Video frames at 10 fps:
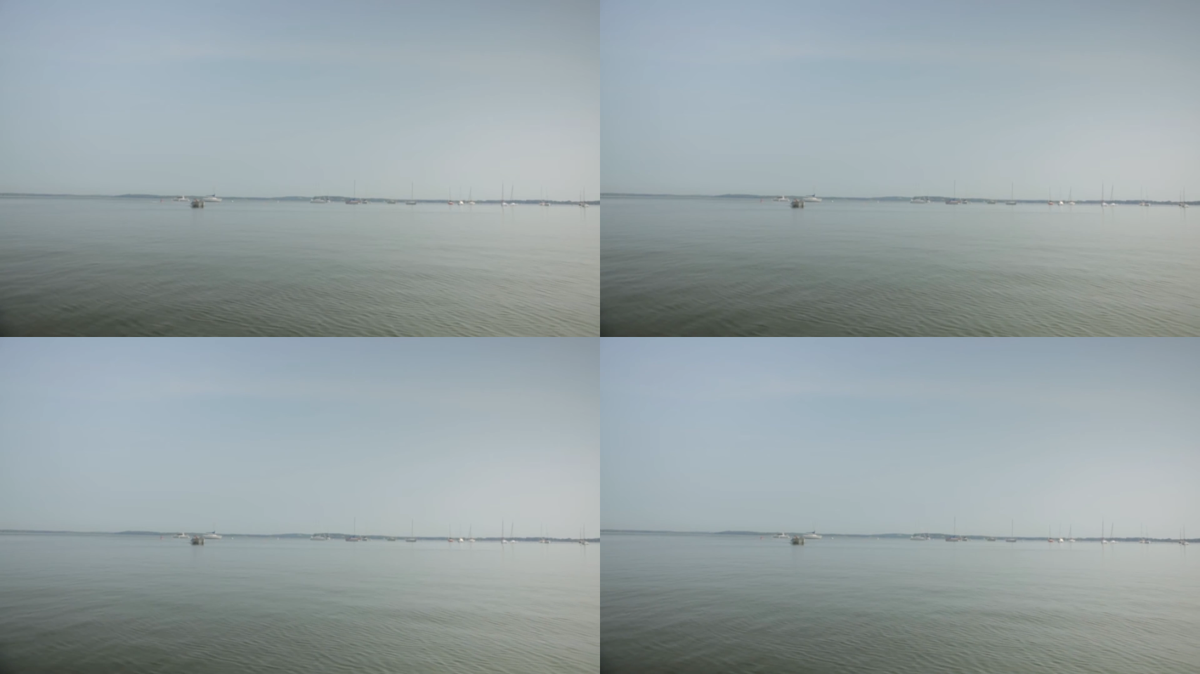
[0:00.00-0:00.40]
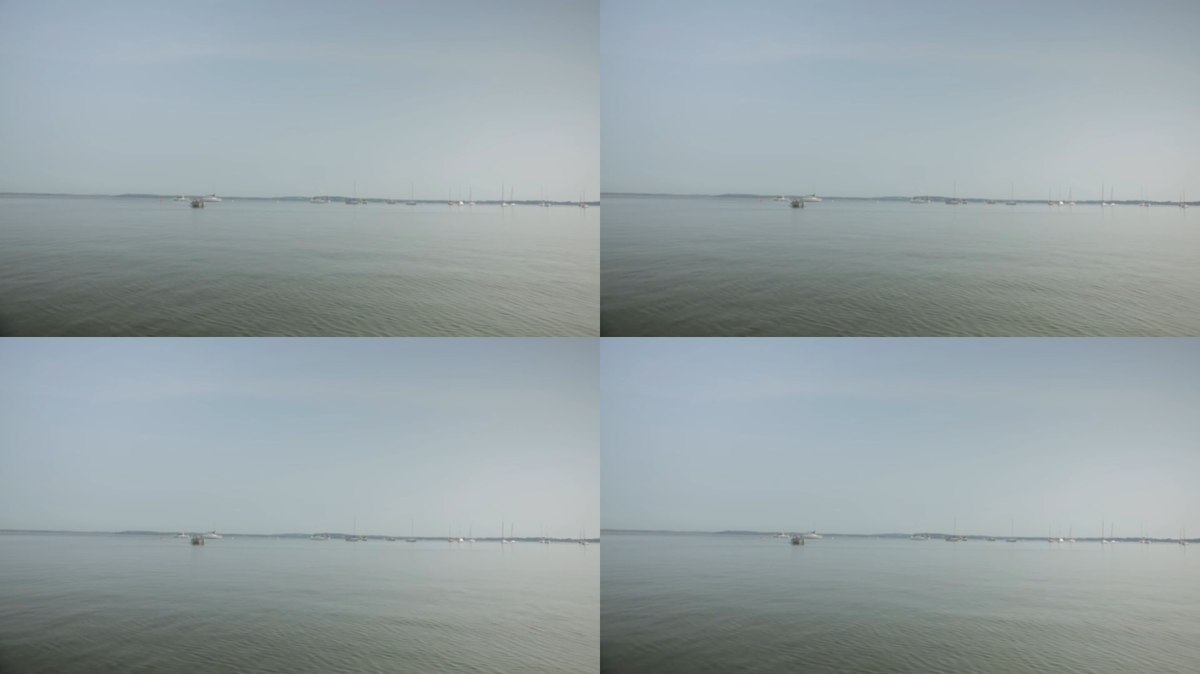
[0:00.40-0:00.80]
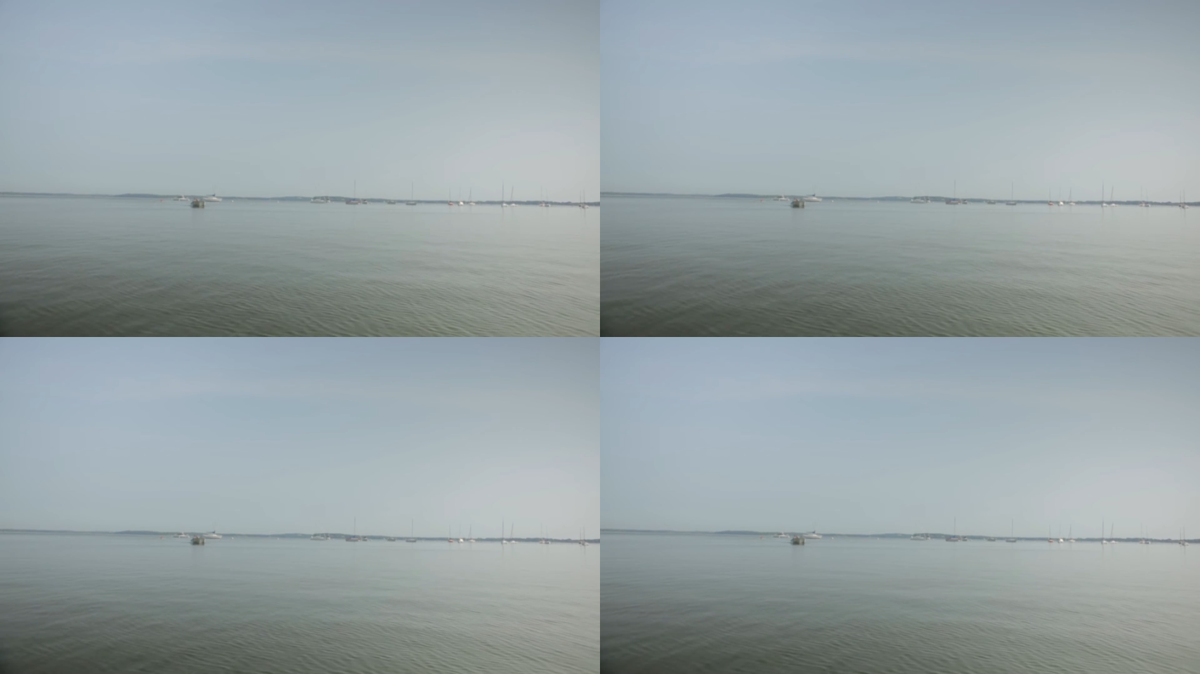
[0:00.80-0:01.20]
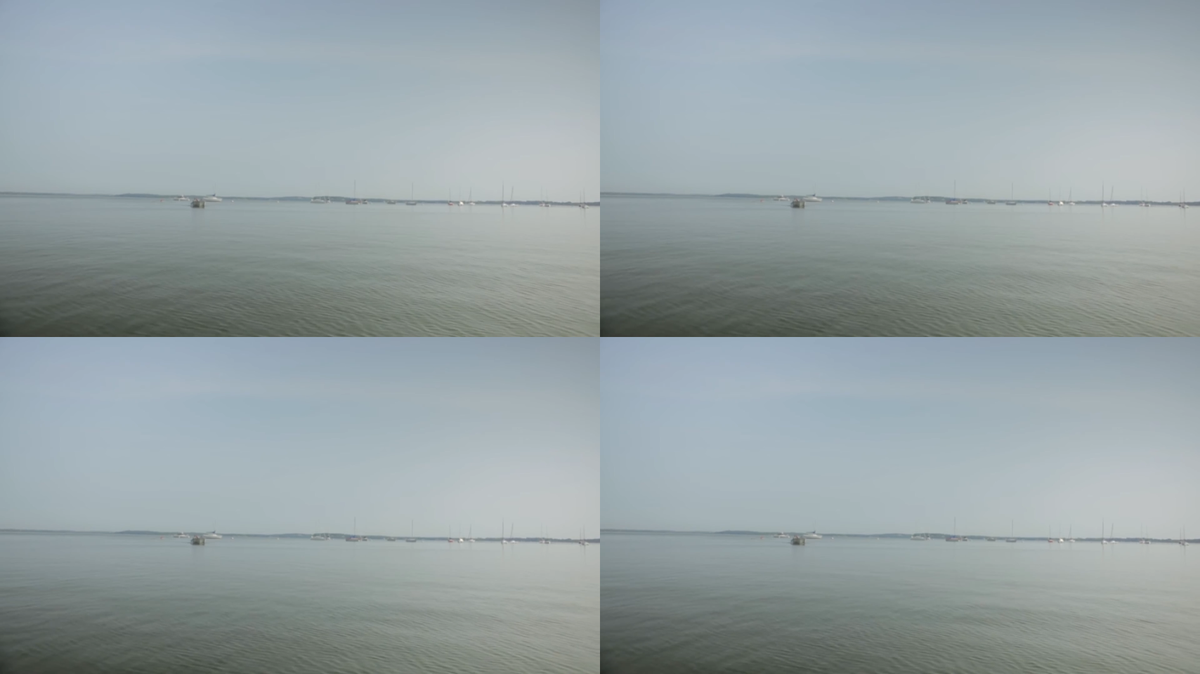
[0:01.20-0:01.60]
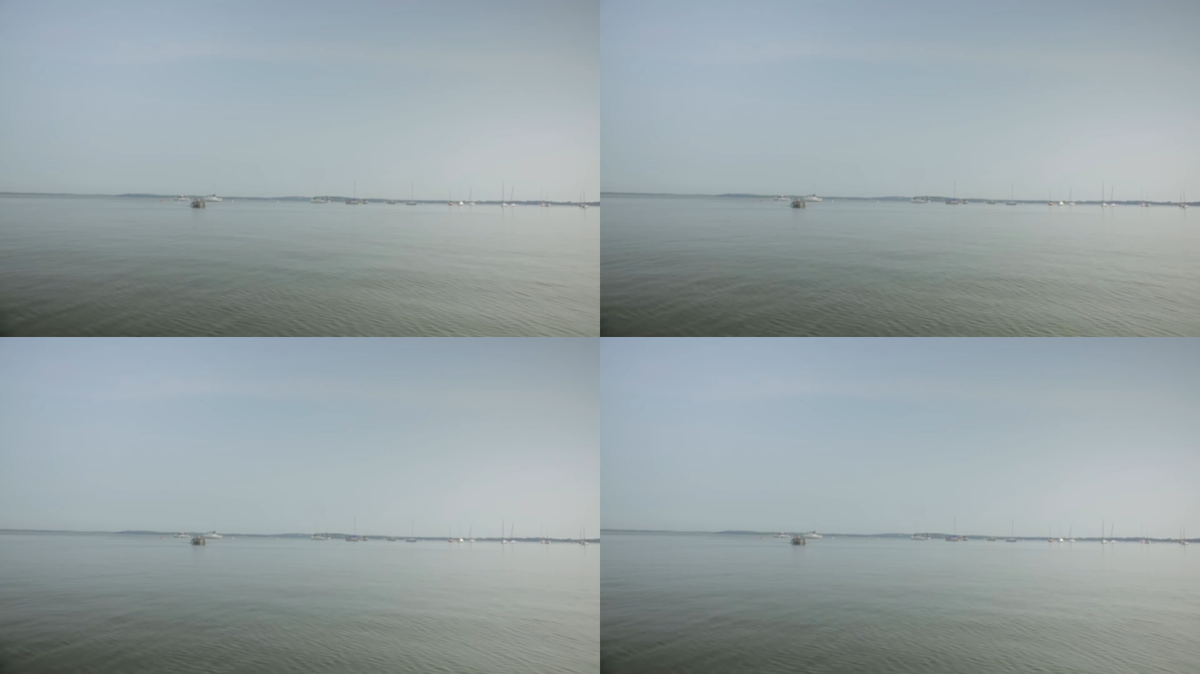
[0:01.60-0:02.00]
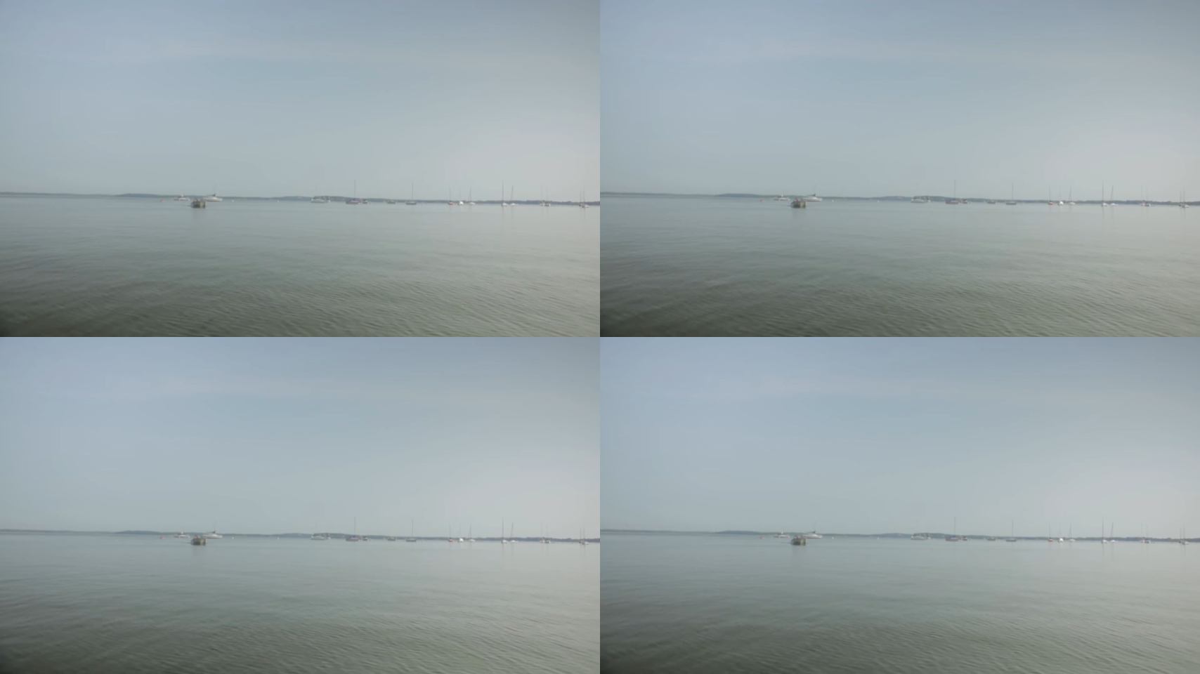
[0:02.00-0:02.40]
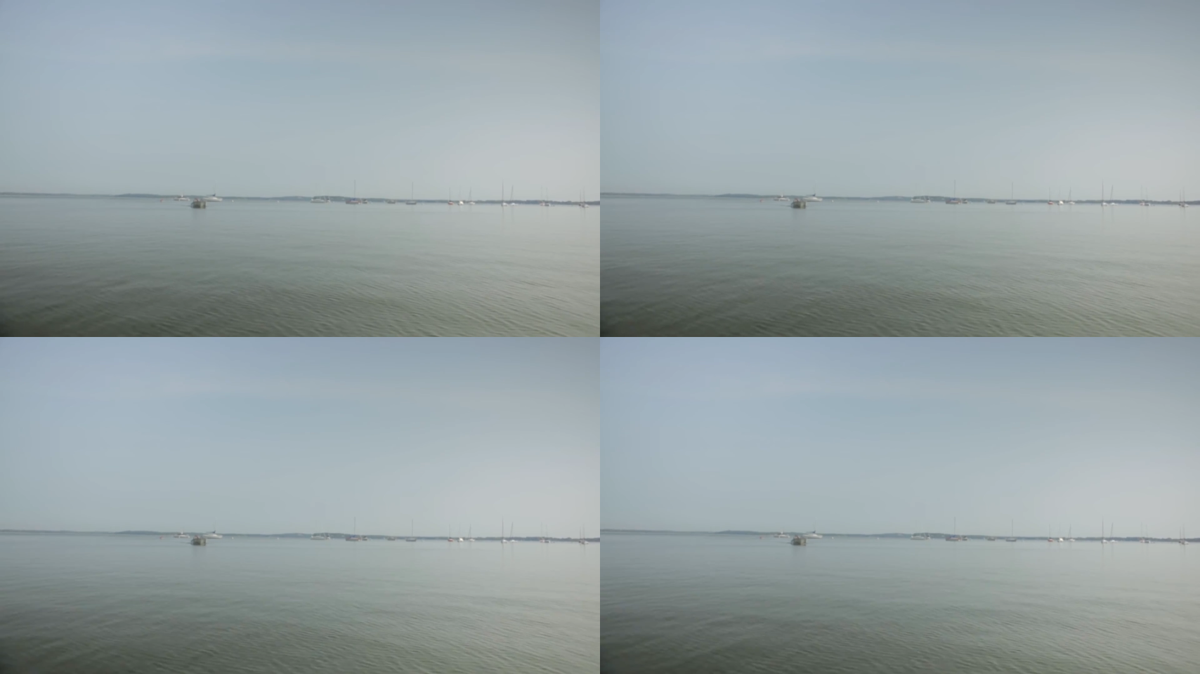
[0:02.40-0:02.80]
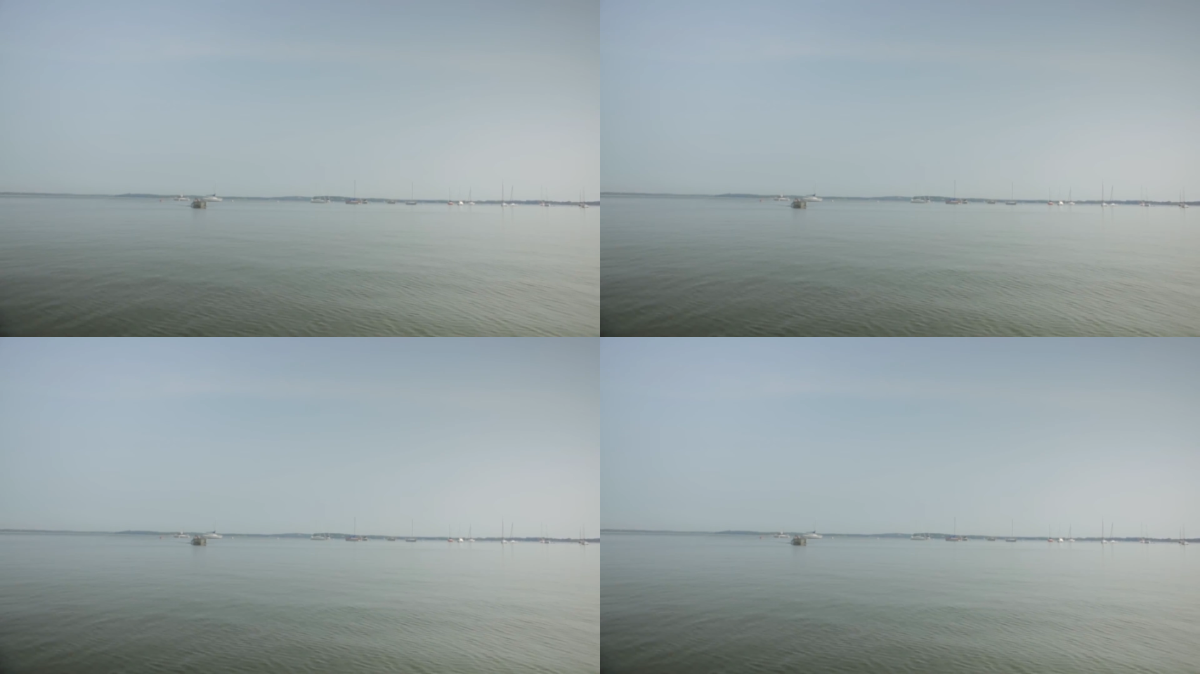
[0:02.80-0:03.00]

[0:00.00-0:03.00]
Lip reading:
No face is visible, so there are no lips to read.